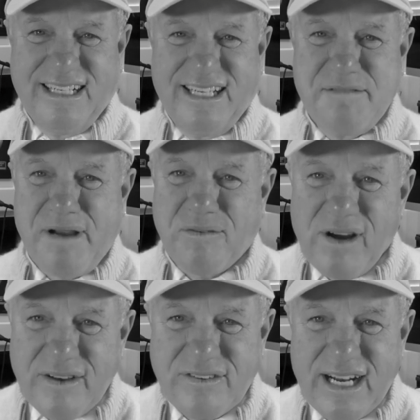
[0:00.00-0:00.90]
And my
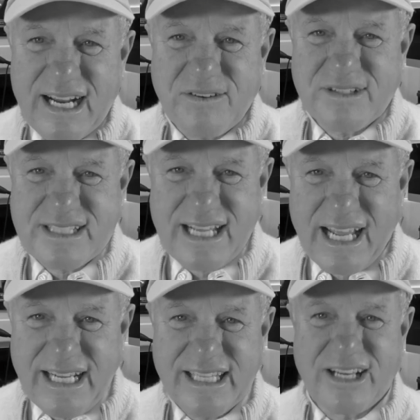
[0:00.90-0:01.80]
wife and I were
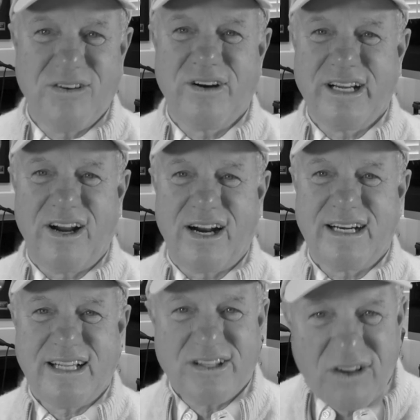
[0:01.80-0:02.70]
standing in the
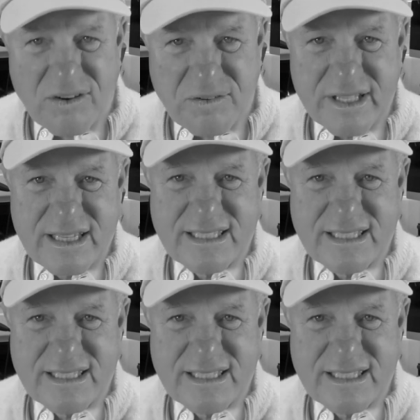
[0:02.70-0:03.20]
courtyard along with